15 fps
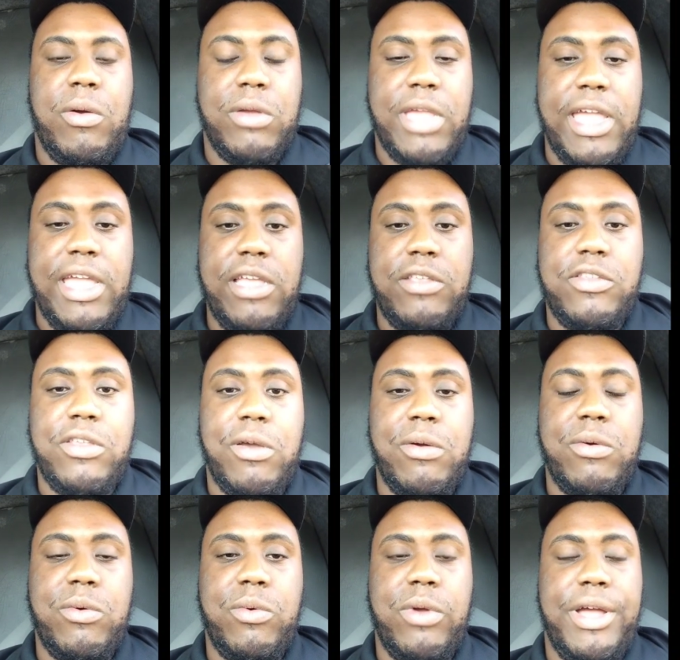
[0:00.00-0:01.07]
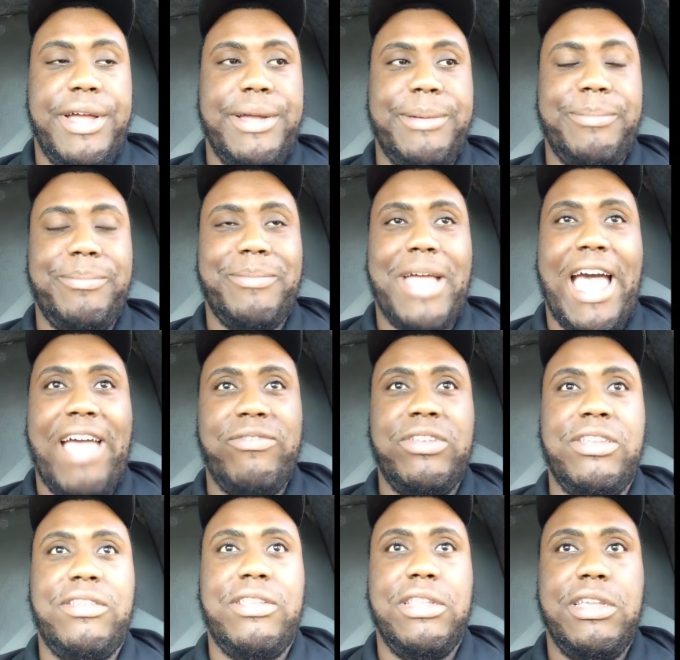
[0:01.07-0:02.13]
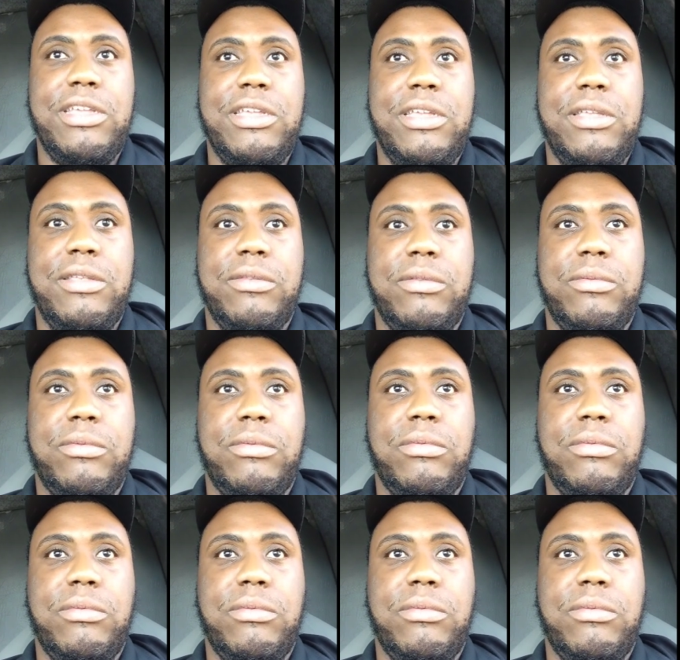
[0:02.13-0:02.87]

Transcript: Okay, so um, obviously,